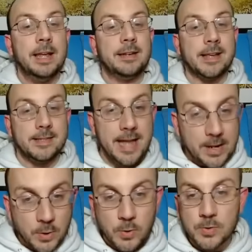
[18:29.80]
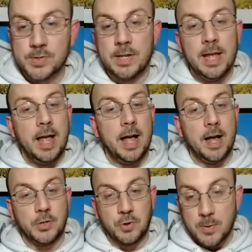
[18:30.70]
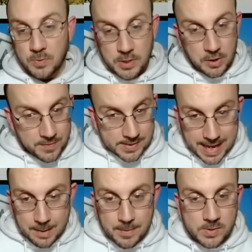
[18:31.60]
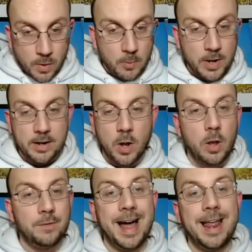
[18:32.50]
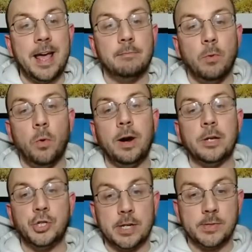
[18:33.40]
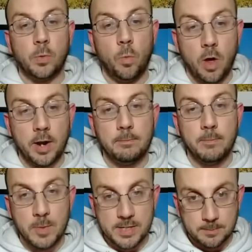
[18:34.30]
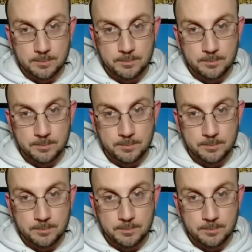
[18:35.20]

Dyson Daniels. Trae was really good in this game as well. We'll get into all of that and more in just one moment.